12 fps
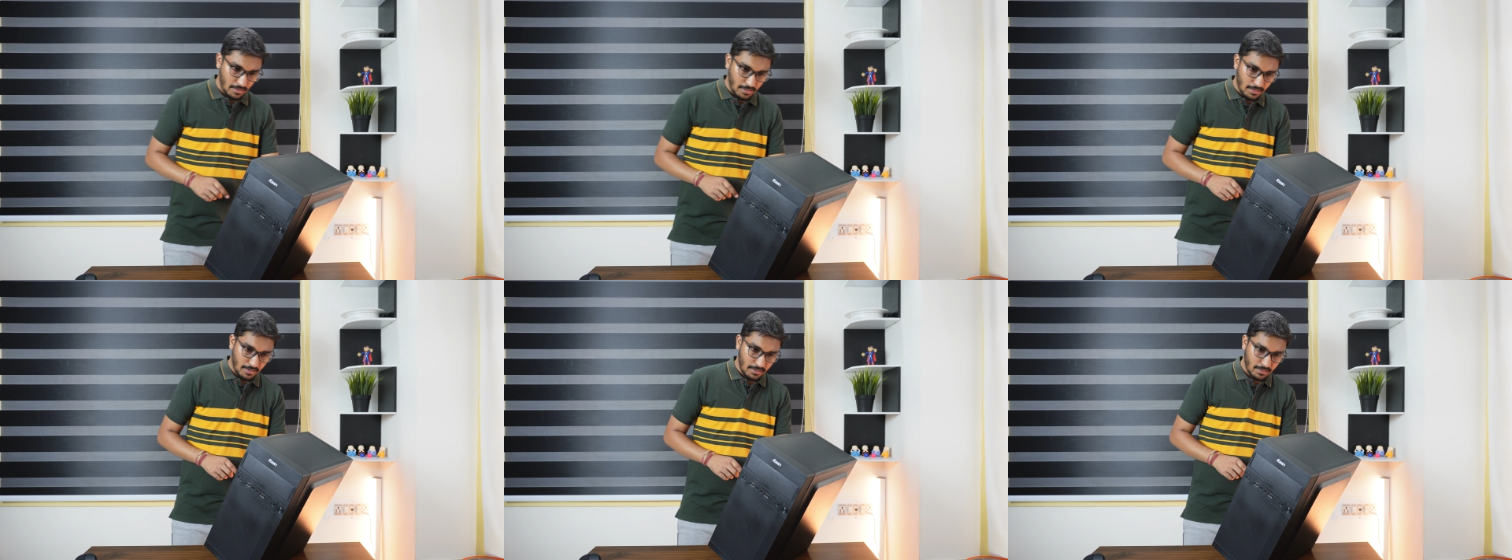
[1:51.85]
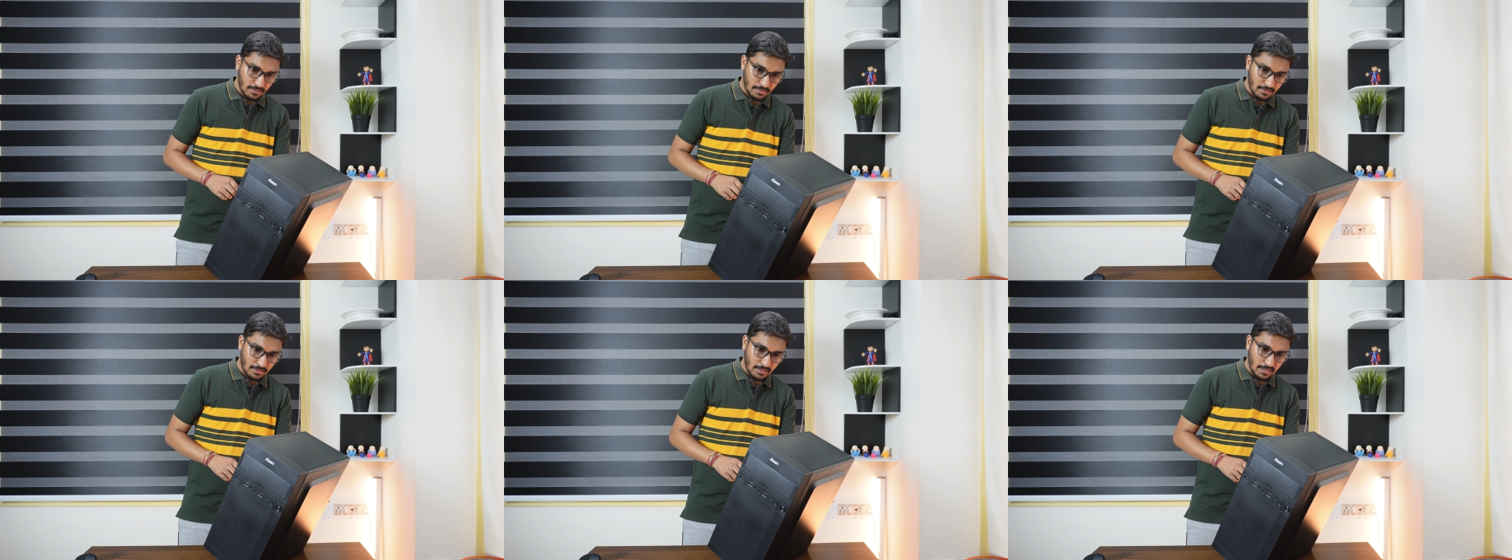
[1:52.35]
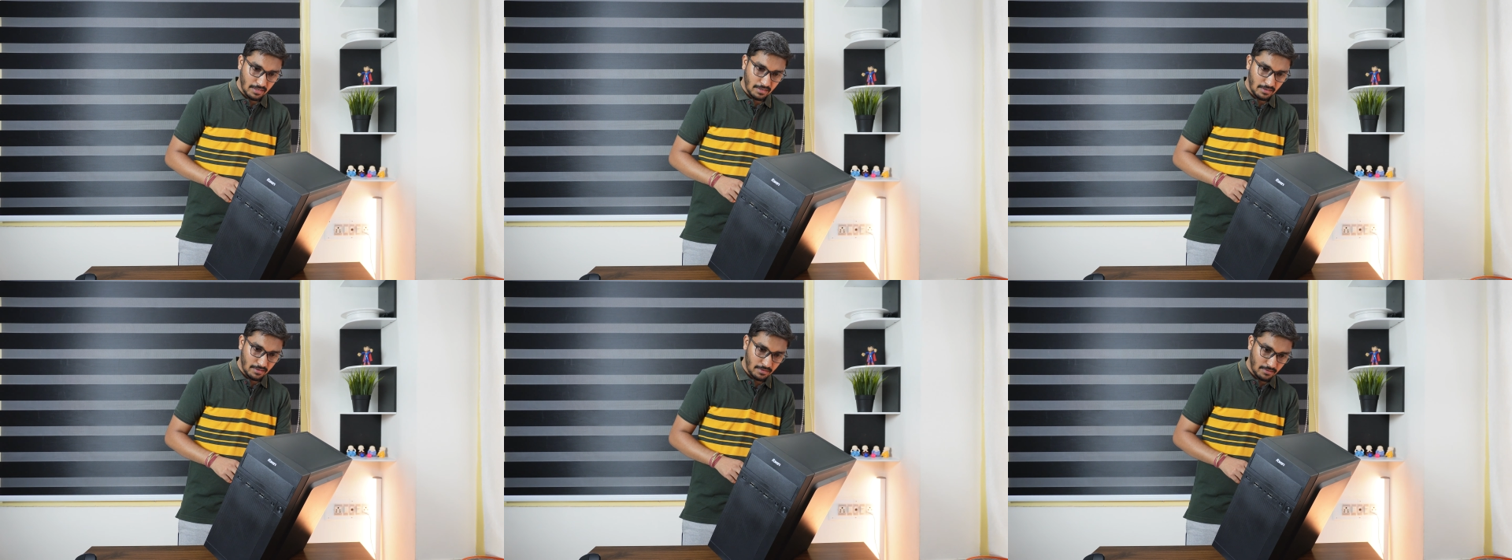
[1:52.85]
and
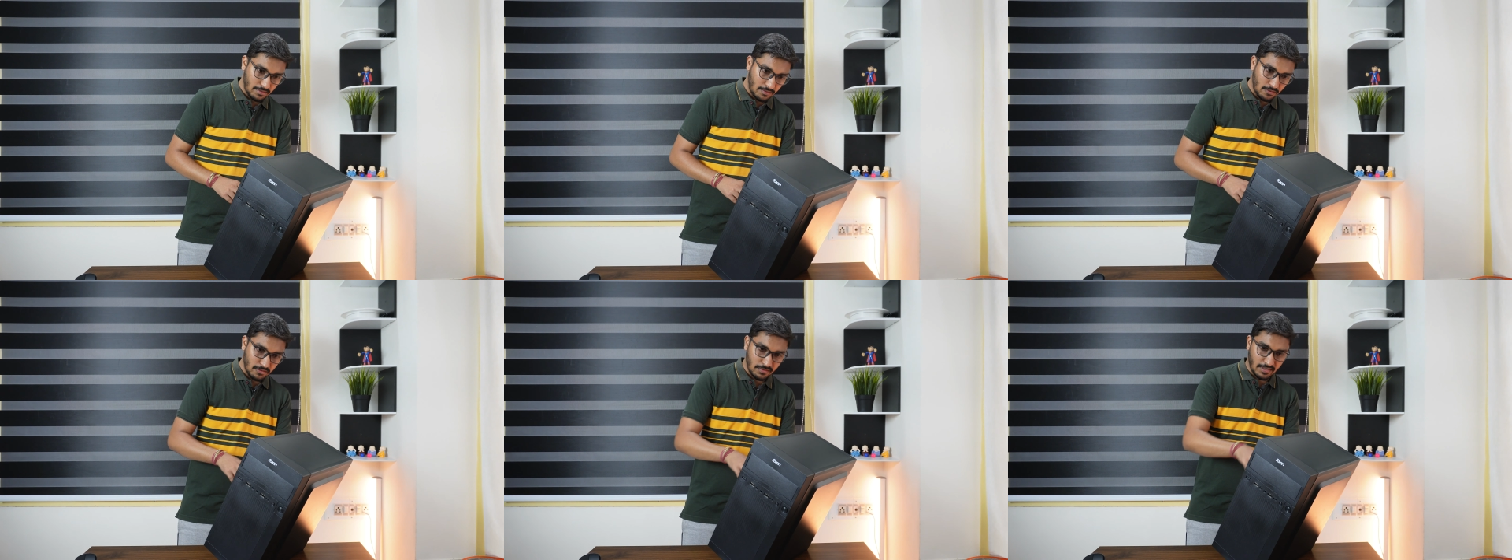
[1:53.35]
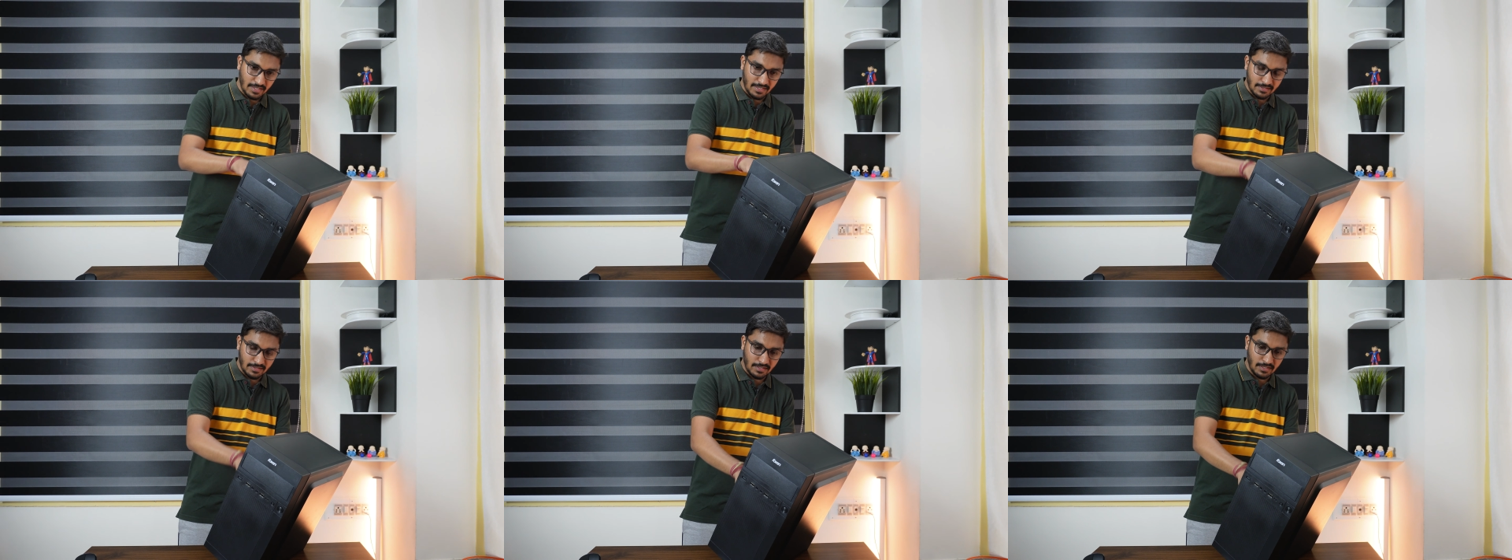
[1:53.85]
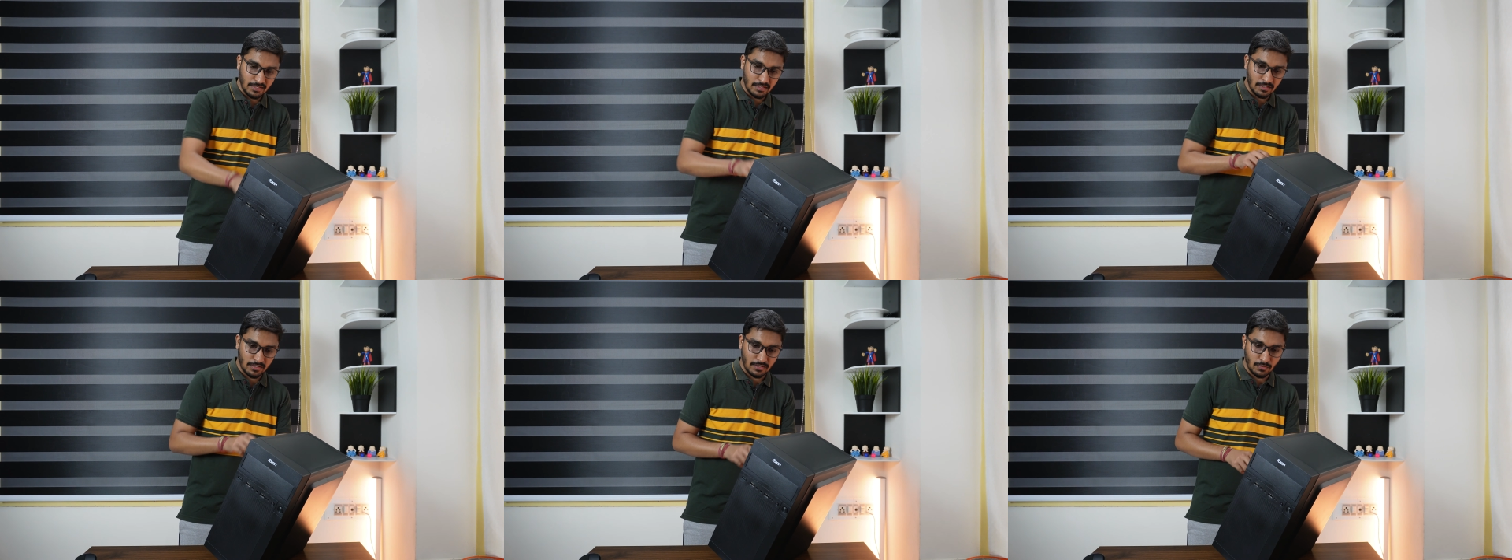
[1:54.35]
uh, and also I can see
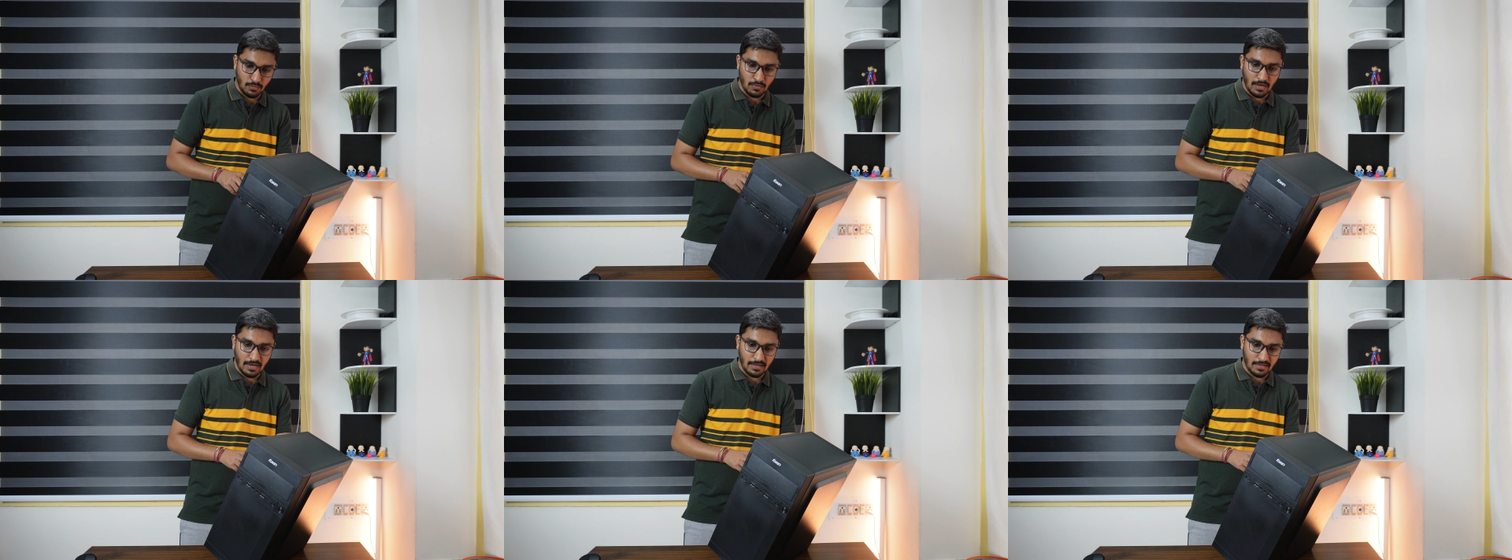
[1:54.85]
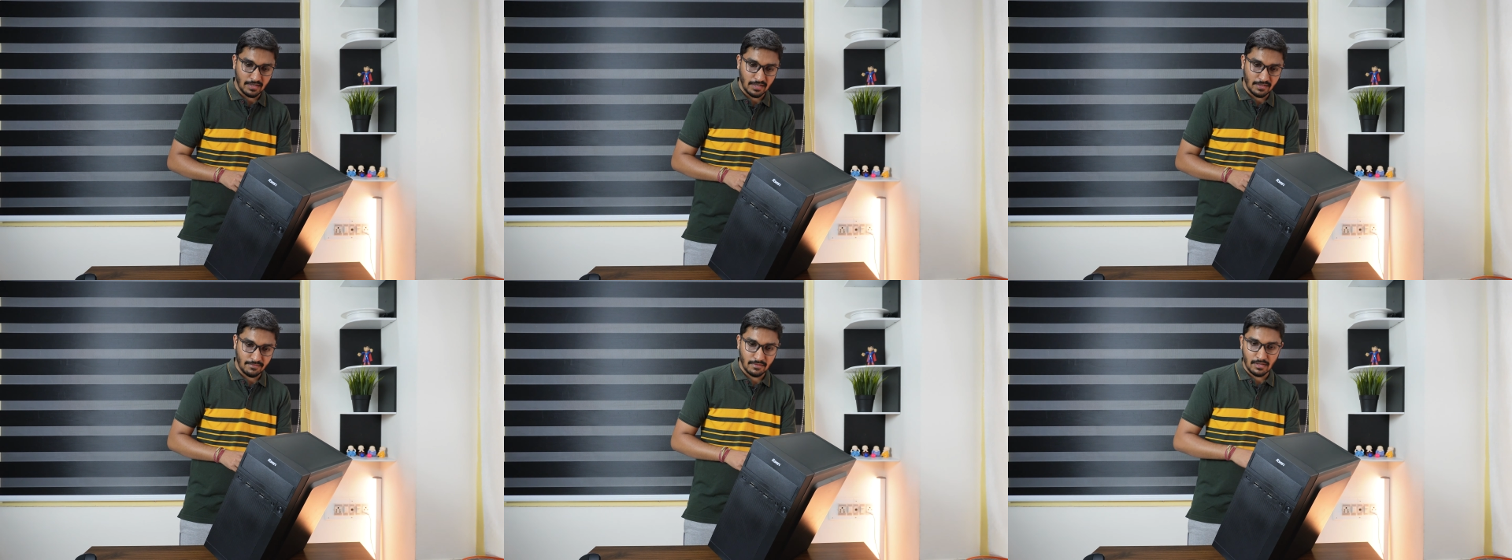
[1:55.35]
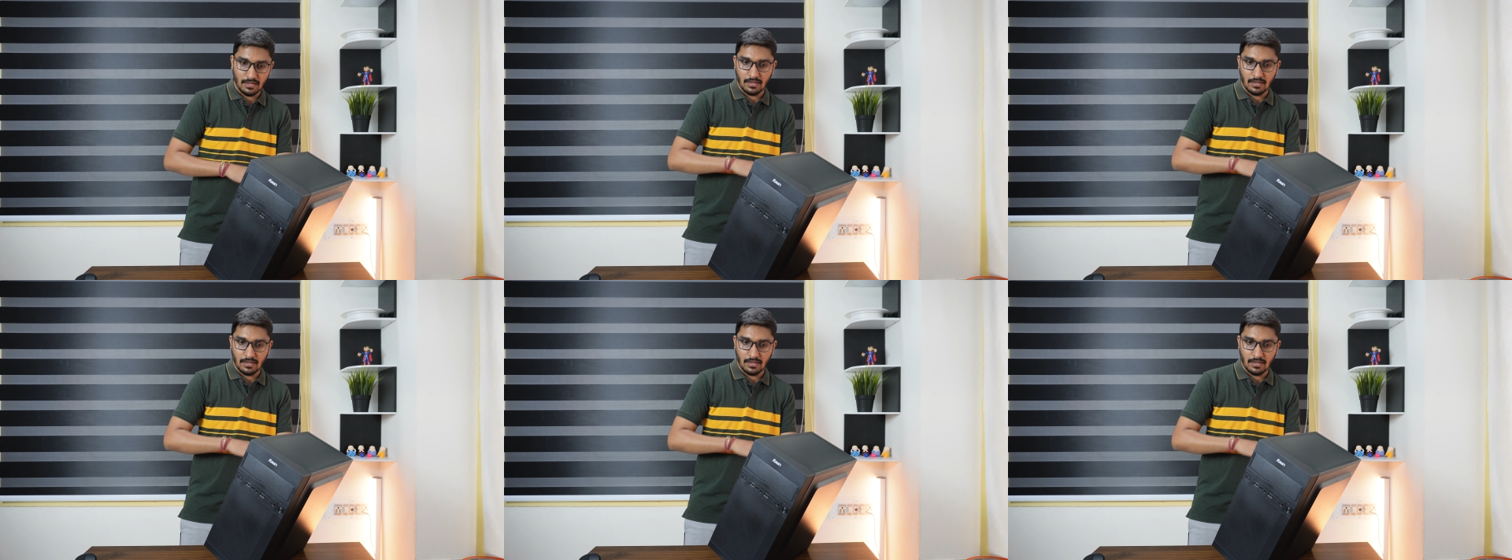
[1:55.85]
a two hard drive